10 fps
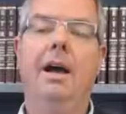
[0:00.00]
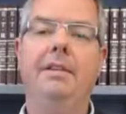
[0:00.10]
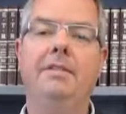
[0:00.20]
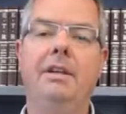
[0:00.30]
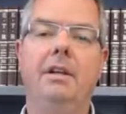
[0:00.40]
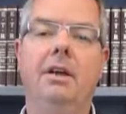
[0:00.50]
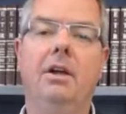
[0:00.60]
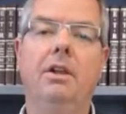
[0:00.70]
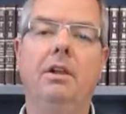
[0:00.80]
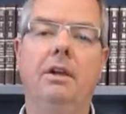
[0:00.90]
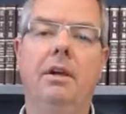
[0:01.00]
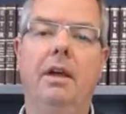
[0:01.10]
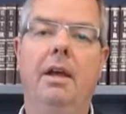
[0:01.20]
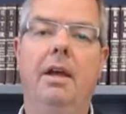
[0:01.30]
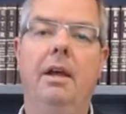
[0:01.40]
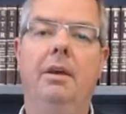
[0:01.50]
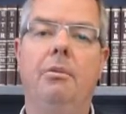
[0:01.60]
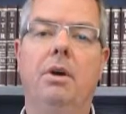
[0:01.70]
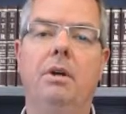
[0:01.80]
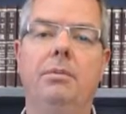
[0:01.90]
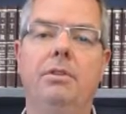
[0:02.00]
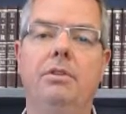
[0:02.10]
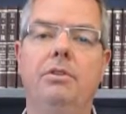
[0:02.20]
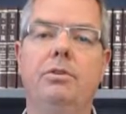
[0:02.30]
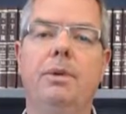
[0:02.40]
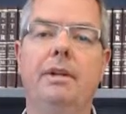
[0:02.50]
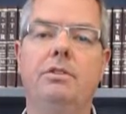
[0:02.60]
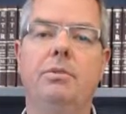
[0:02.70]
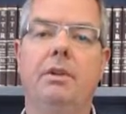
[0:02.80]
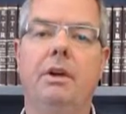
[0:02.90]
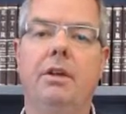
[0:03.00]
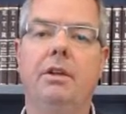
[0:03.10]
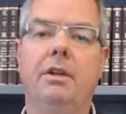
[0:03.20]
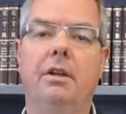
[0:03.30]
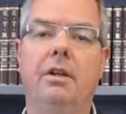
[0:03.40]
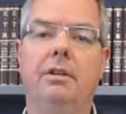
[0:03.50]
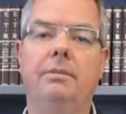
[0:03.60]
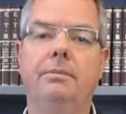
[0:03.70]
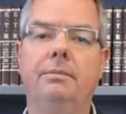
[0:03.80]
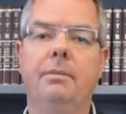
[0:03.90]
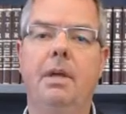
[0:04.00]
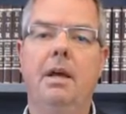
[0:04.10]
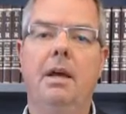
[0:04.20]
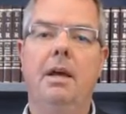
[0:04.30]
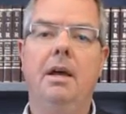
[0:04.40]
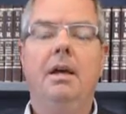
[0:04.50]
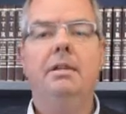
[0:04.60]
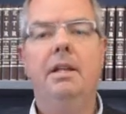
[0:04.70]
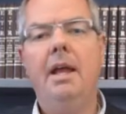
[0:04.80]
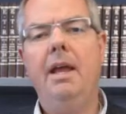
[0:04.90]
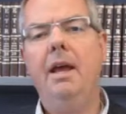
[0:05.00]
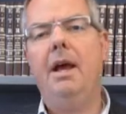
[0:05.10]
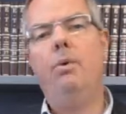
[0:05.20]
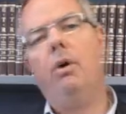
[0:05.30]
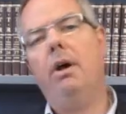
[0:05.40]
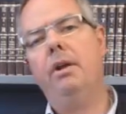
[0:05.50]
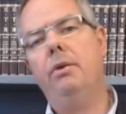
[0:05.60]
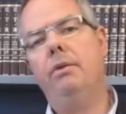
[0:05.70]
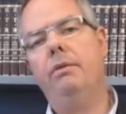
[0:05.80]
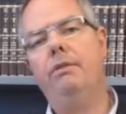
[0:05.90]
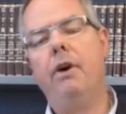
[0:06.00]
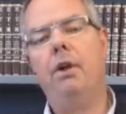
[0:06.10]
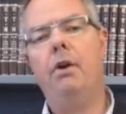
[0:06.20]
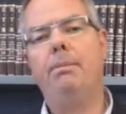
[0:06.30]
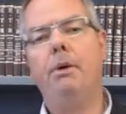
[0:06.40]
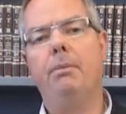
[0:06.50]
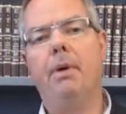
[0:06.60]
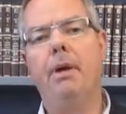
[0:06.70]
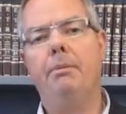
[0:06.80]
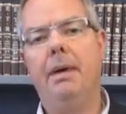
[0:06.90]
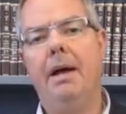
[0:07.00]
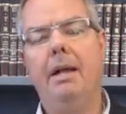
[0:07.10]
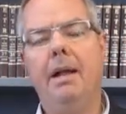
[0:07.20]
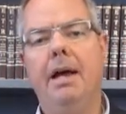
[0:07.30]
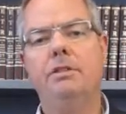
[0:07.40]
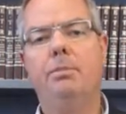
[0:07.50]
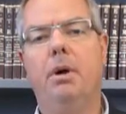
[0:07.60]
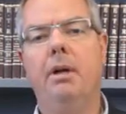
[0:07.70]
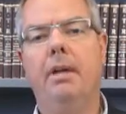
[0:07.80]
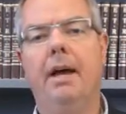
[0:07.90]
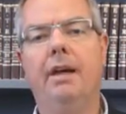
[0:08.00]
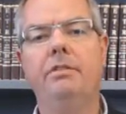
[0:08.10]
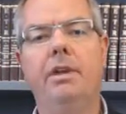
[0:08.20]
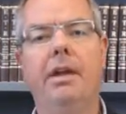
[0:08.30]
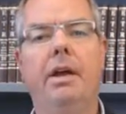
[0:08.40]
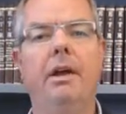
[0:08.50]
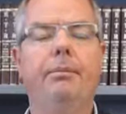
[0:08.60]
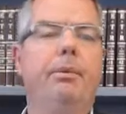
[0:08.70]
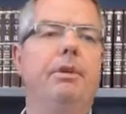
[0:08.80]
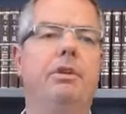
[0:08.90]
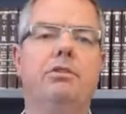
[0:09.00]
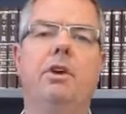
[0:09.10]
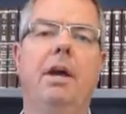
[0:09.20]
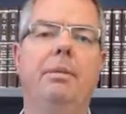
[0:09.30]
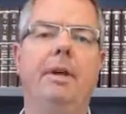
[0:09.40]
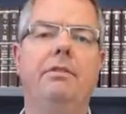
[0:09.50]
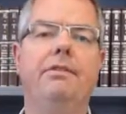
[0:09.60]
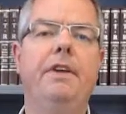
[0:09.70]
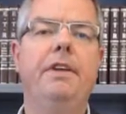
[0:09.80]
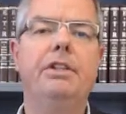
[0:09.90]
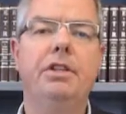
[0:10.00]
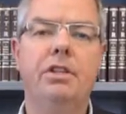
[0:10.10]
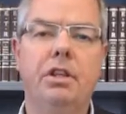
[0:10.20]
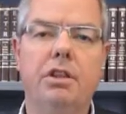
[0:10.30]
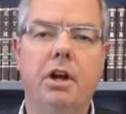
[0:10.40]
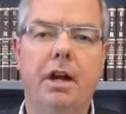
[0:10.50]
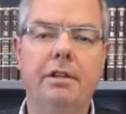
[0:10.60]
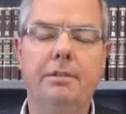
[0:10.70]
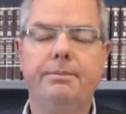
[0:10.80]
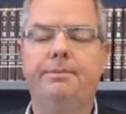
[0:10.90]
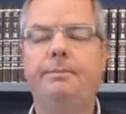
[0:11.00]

Hi, it's Ian Hull, and welcome to Two Minutes with Hull and Hull. Today I want to follow up on my last podcast, and I would describe it as finishing the thought.